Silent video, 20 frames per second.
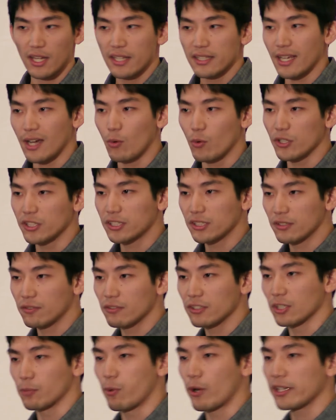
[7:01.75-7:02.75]
That was
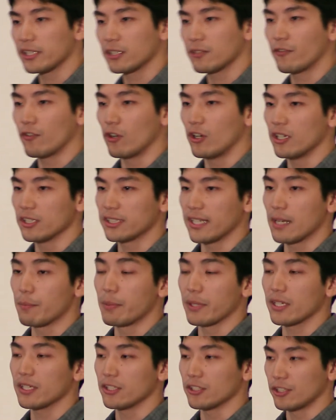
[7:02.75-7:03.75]
surprising for us at the
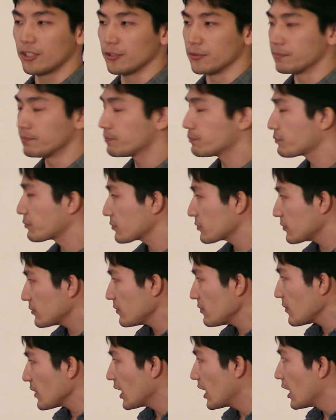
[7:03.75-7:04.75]
beginning too.
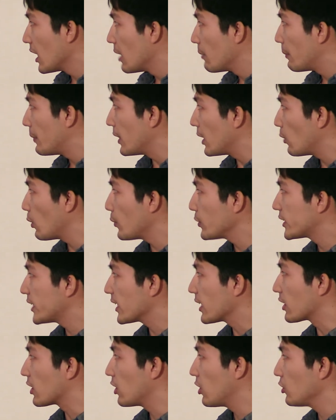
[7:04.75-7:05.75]
But when we
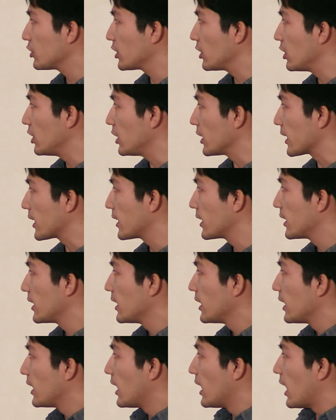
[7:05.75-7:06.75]
take a closer look,
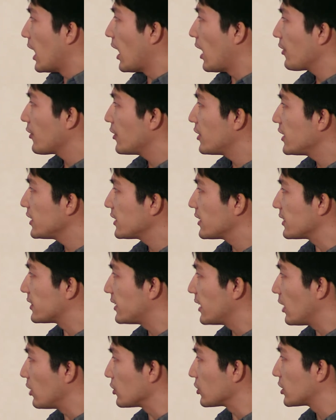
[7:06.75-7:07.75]
underneath the
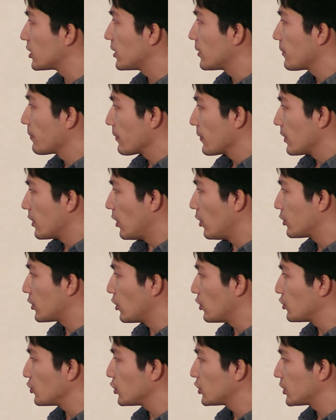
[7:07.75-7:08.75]
cells, all
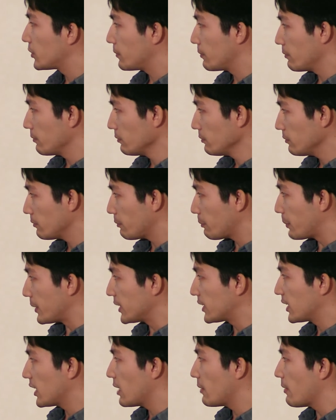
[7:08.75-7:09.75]
those
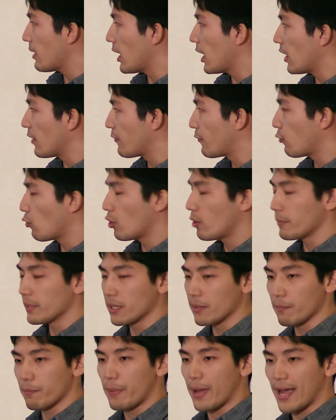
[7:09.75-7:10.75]
PCM are formed
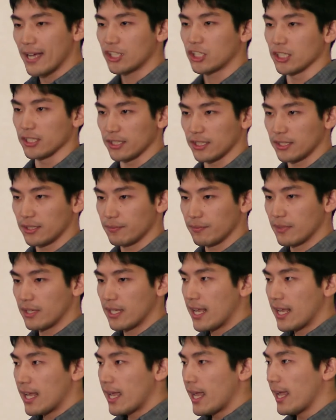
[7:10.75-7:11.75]
in patches,
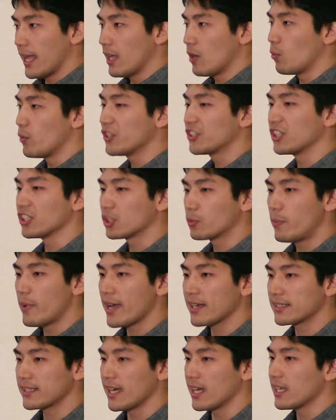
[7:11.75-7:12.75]
and we
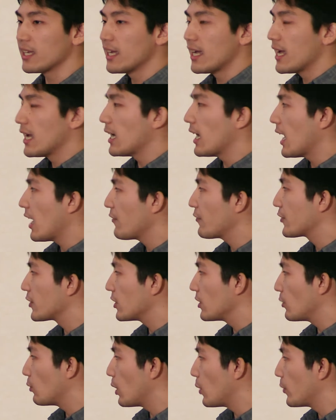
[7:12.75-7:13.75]
suspect that
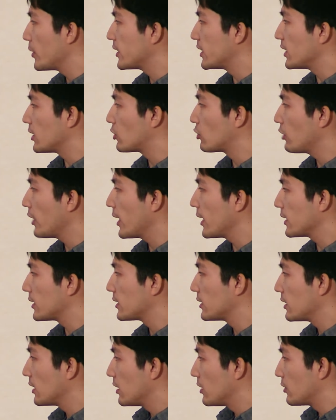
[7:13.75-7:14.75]
when we degrade
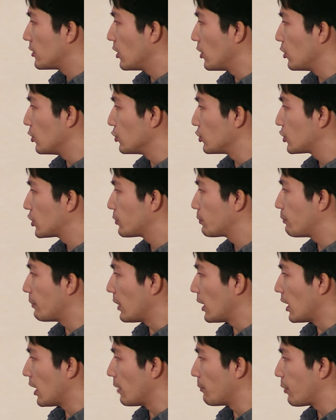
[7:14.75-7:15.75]
those
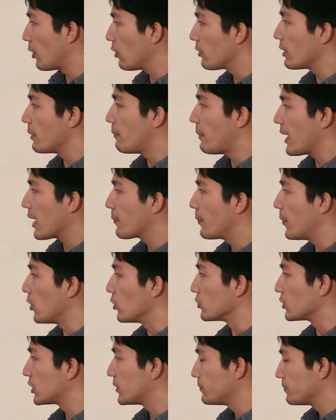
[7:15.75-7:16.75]
polymer
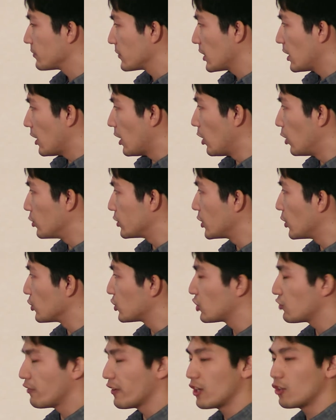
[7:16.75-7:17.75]
backbones, all
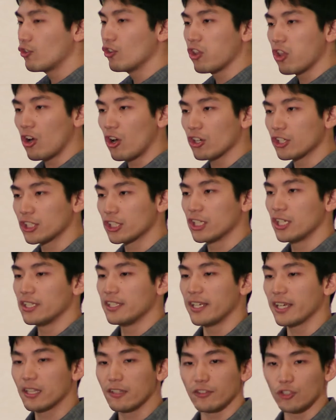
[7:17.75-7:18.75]
those very large
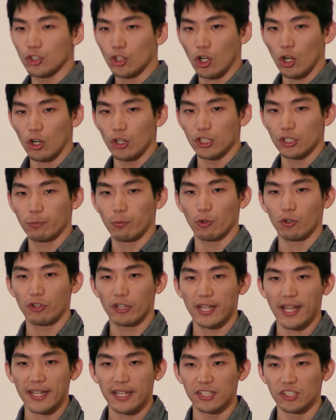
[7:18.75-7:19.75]
negatively charged
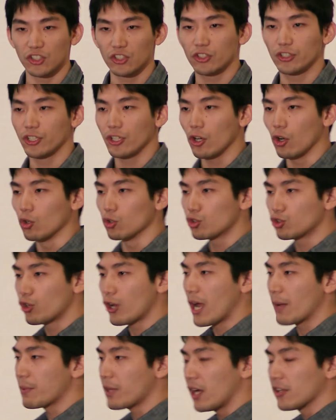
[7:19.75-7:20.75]
proteoglycans still
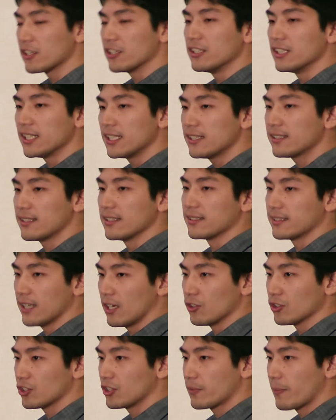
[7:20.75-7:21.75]
trap underneath the
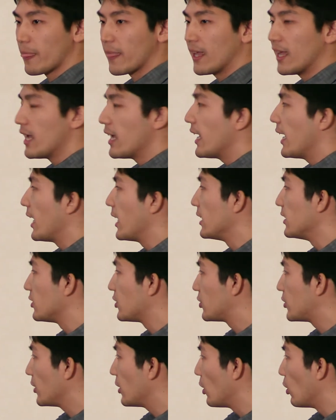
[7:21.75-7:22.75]
cells and
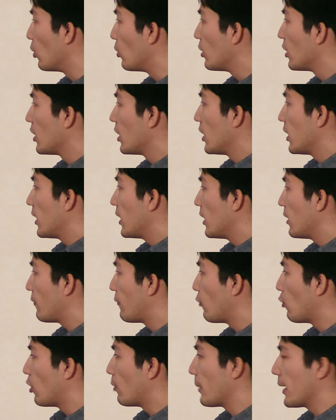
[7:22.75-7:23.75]
still
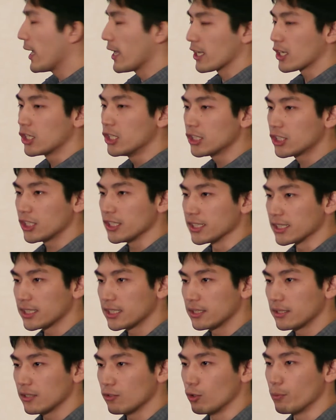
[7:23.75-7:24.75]
form a
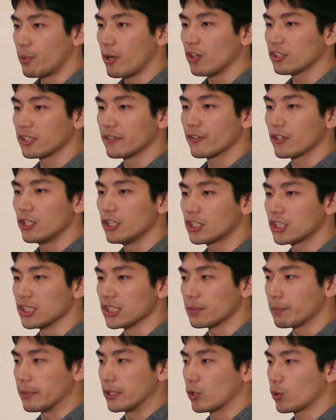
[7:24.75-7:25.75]
repulsive
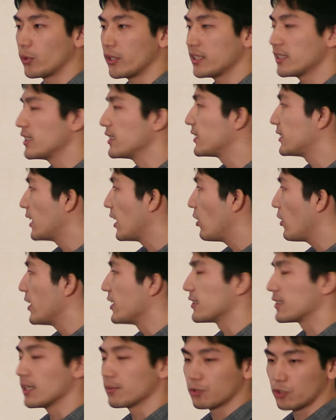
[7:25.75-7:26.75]
cushions between the cell
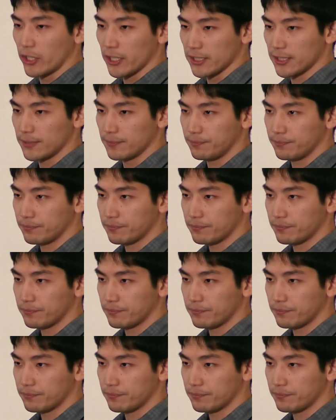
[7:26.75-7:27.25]
and substrates.